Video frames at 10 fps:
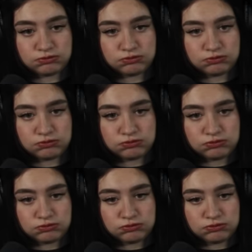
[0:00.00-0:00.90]

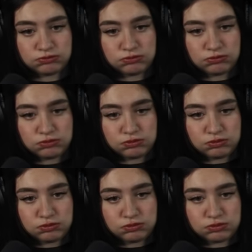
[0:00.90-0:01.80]

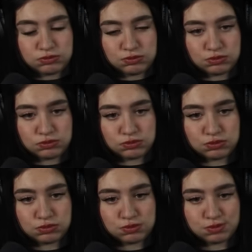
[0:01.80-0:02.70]

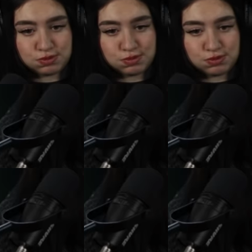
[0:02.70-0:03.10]
(silent)